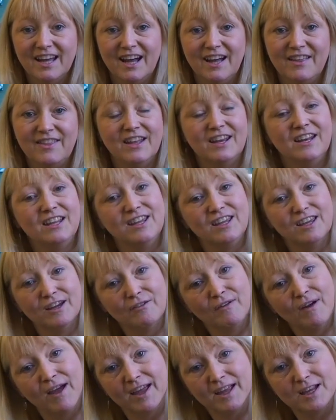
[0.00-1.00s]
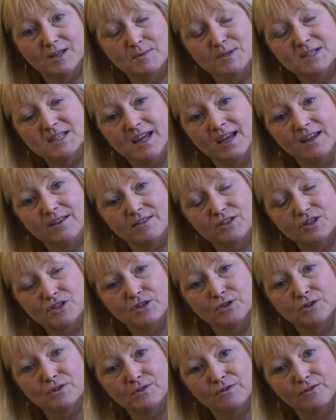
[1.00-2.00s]
And then in year eight, we take the
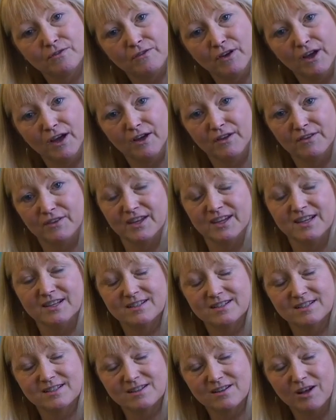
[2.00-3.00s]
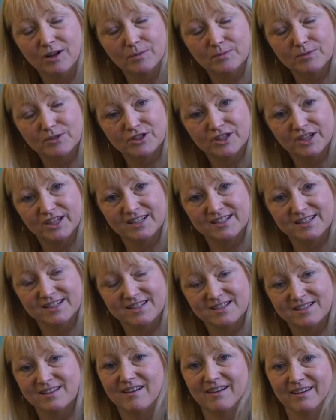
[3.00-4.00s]
children further into sculpture and
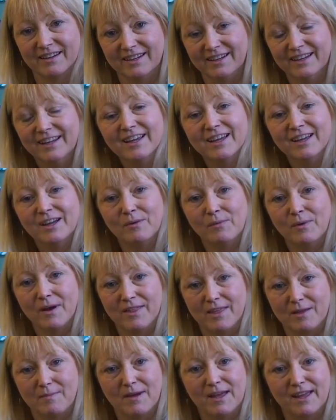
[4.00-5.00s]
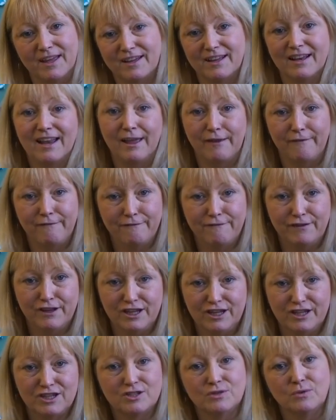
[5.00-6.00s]
design, where they make clay
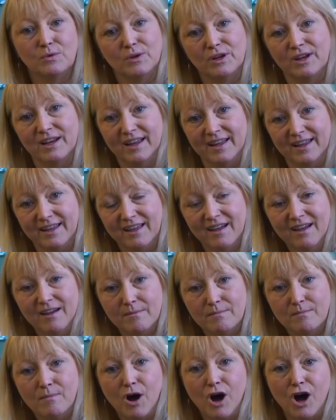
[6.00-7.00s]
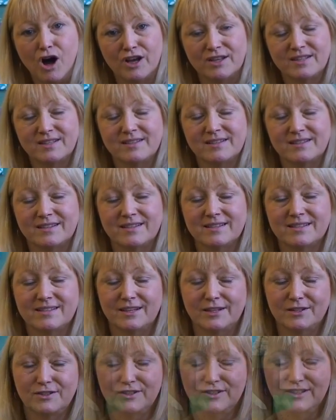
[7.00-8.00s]
fish or clay masks,
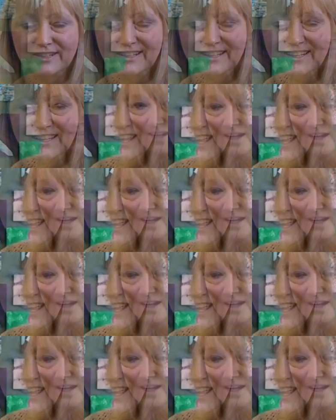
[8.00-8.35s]
etc.